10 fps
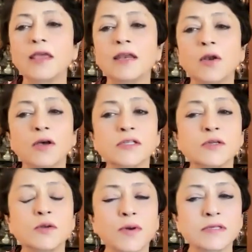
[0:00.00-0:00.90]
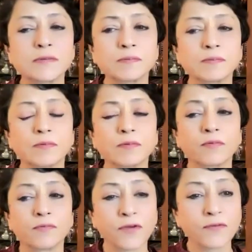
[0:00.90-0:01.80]
It lost
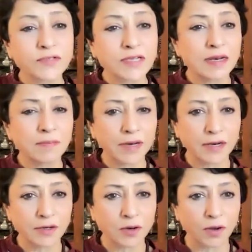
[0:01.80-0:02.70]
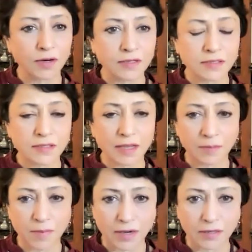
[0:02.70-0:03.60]
US$15 billion
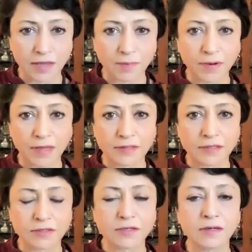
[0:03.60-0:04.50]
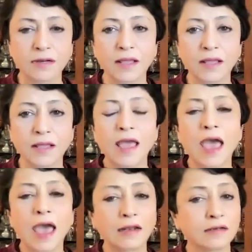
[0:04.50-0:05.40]
in market capitalization.
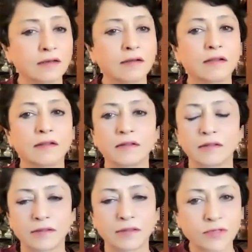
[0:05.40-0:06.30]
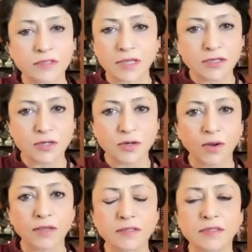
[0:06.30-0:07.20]
And there was such a
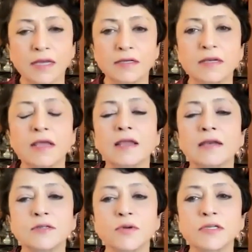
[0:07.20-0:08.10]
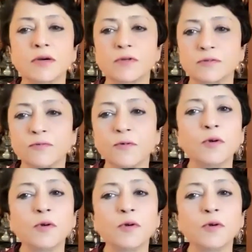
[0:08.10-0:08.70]
noise that Twitter was